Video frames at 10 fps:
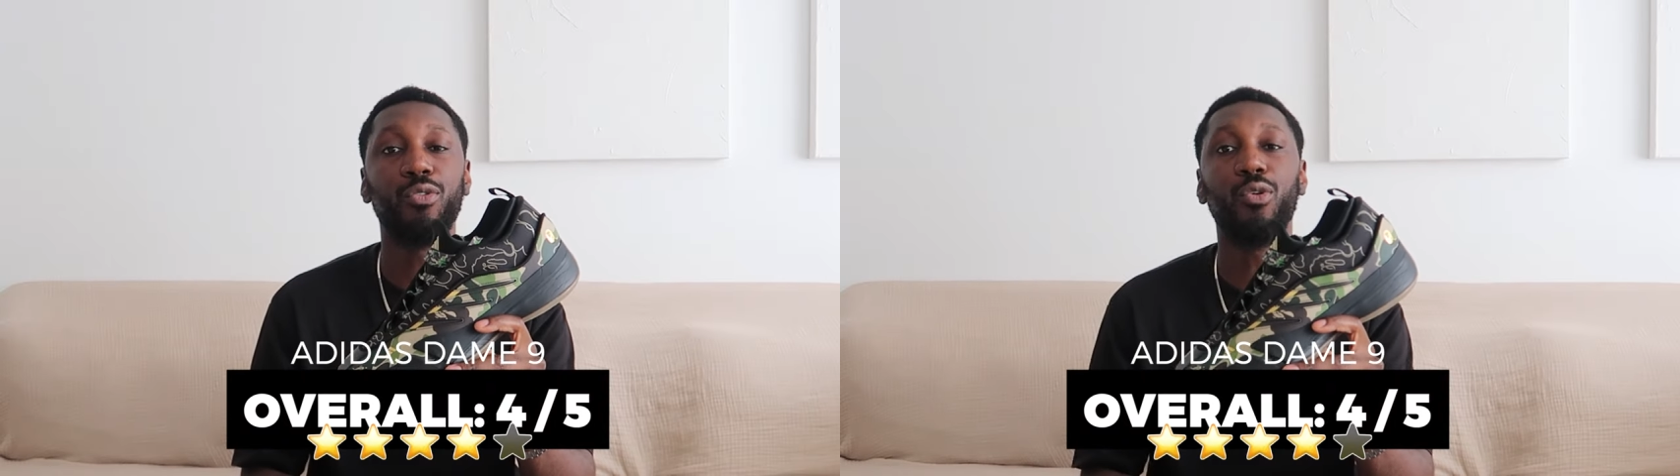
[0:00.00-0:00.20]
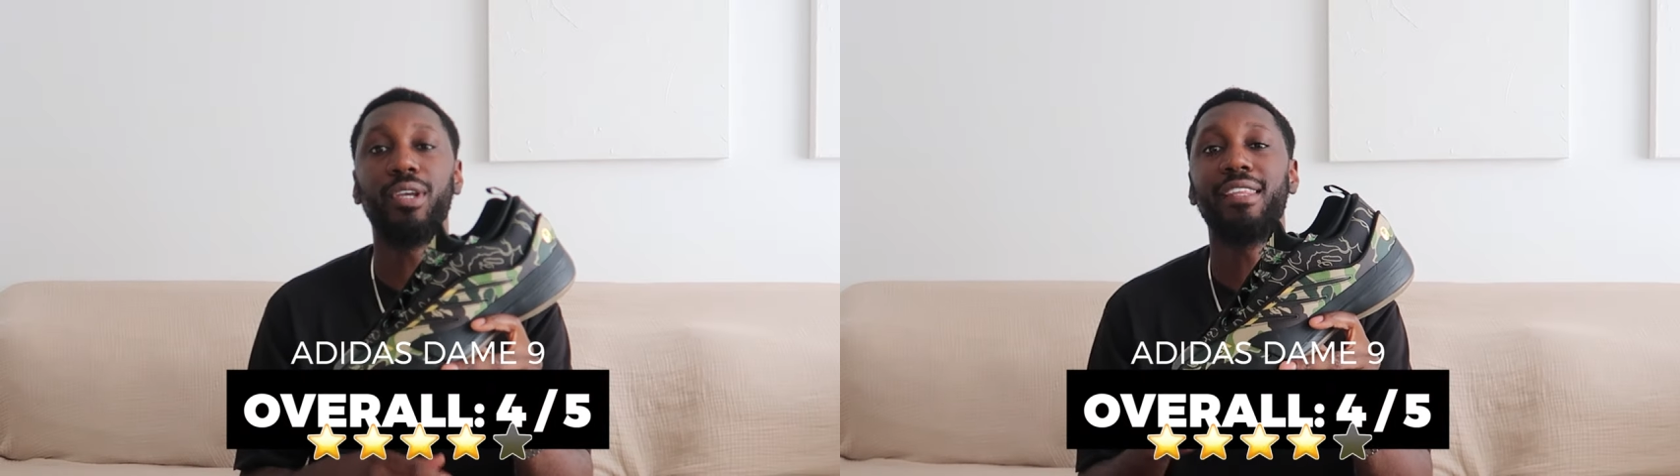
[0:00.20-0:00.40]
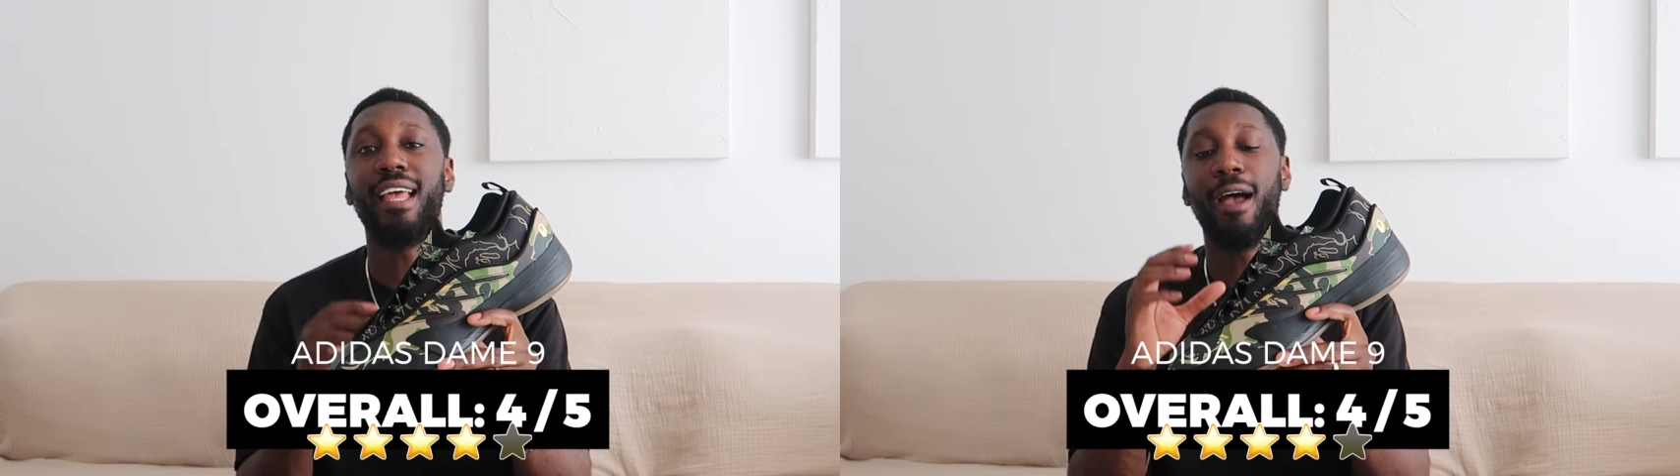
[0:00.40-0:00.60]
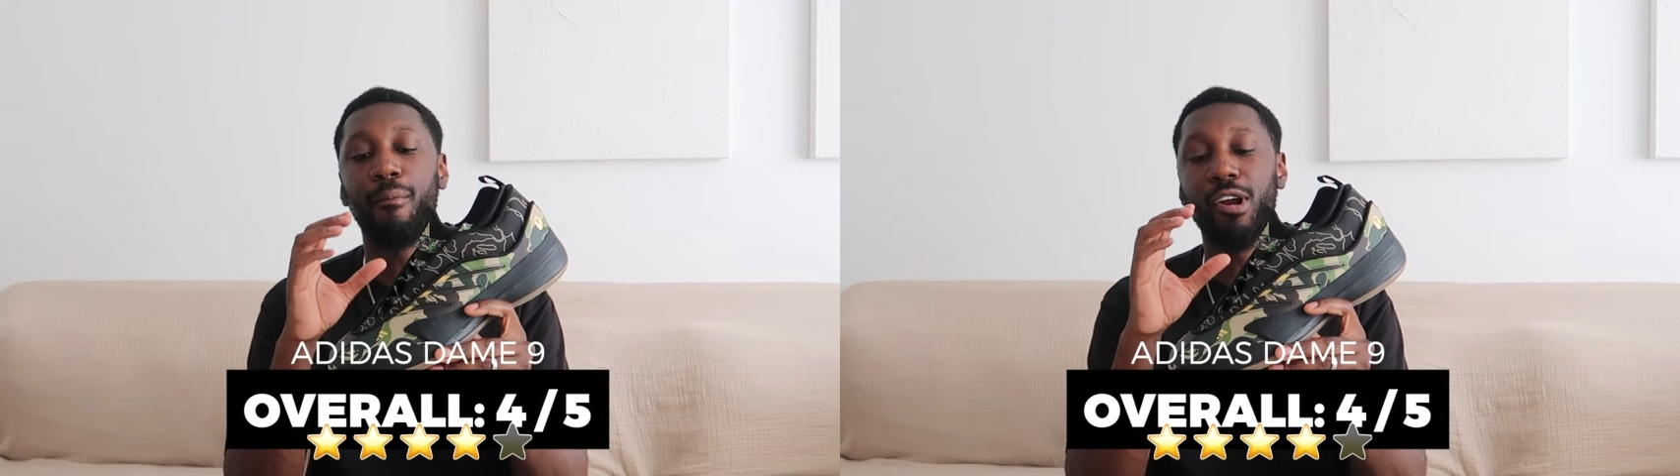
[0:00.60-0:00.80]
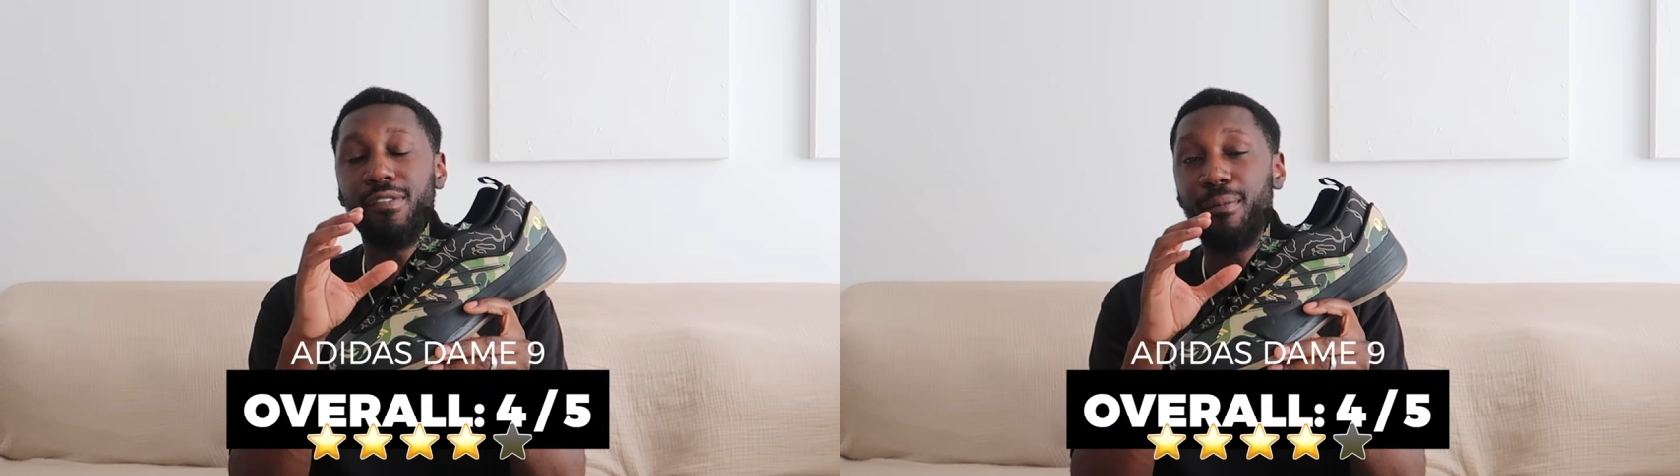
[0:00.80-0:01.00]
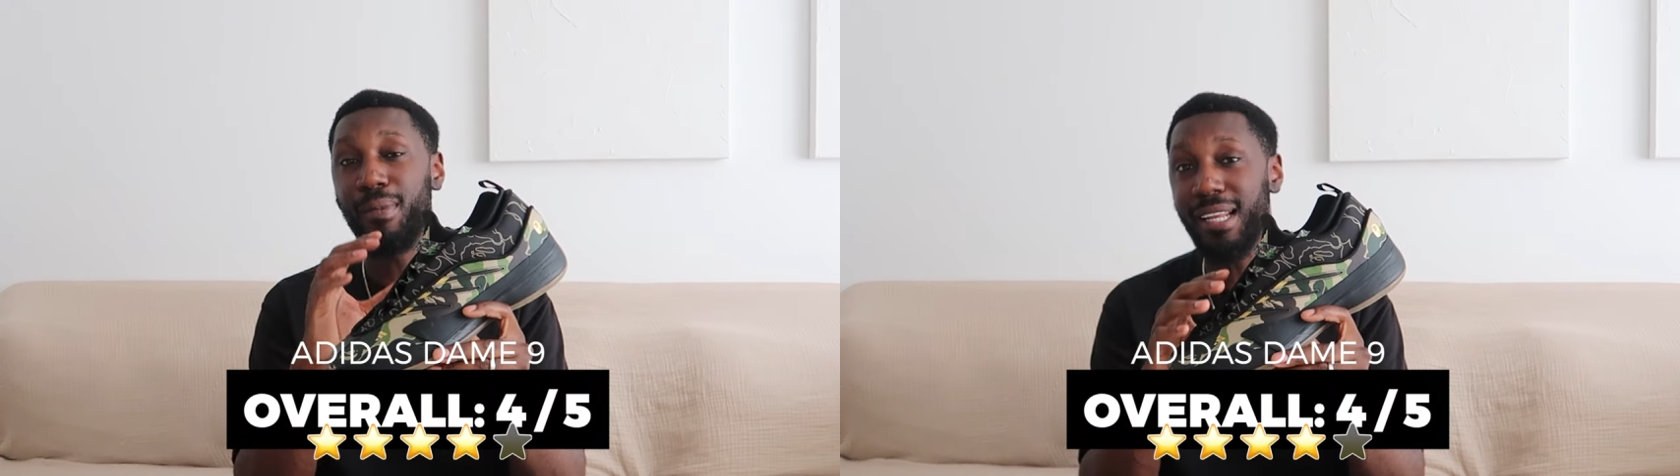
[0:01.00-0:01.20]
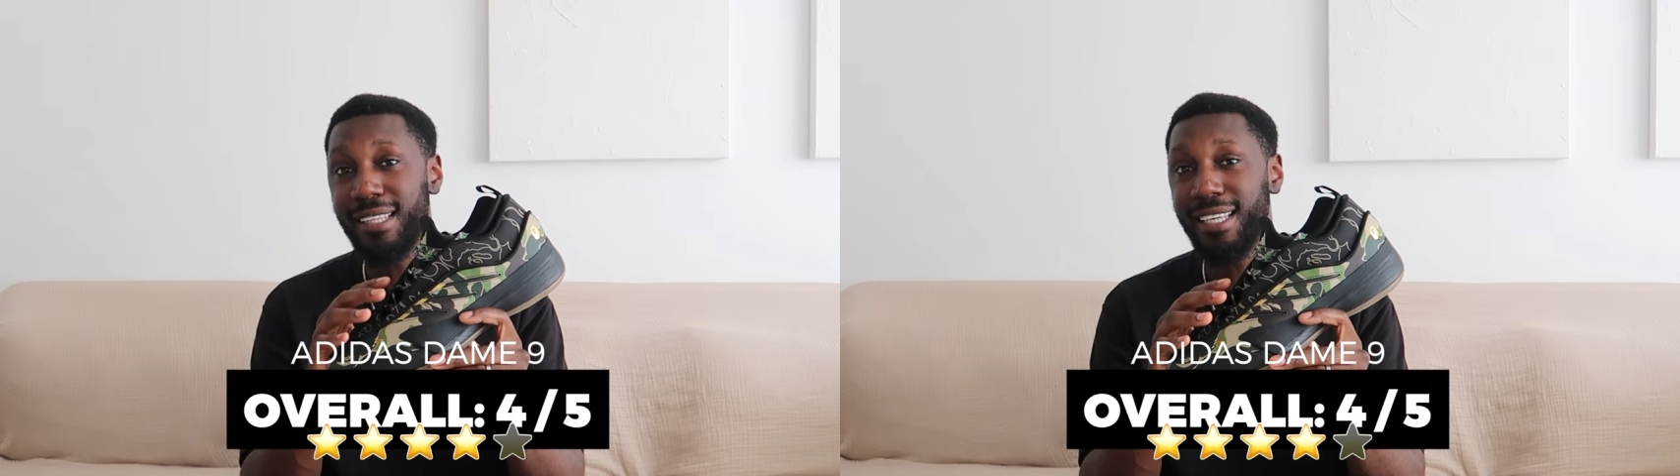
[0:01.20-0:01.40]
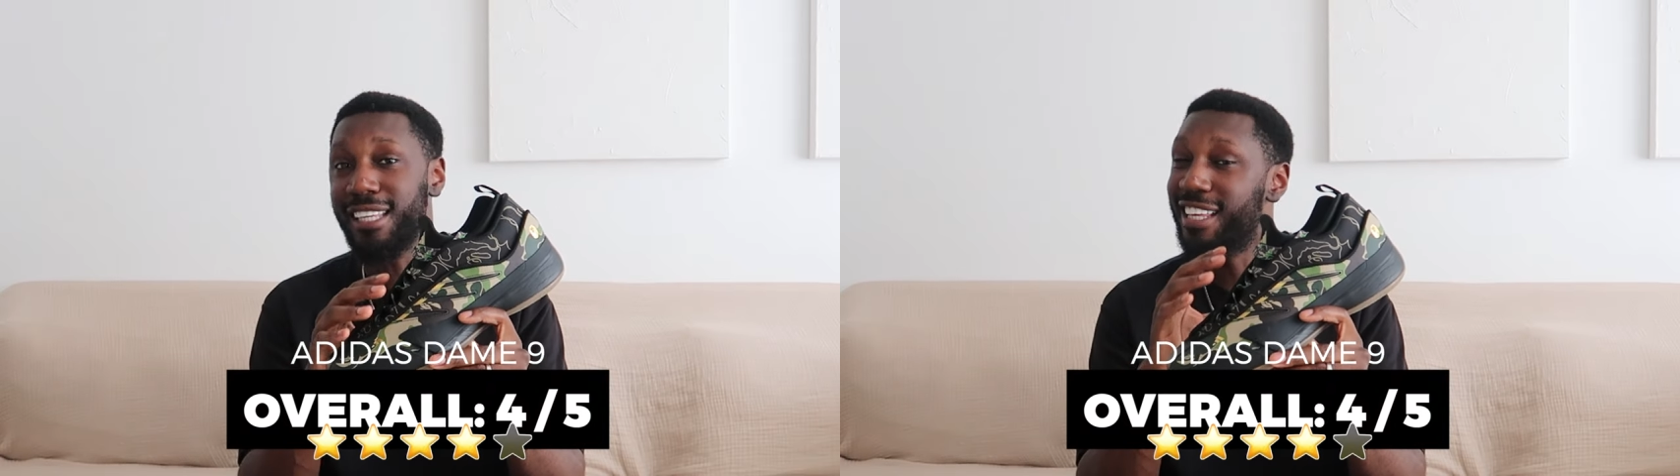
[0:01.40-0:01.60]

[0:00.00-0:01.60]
talking that breathability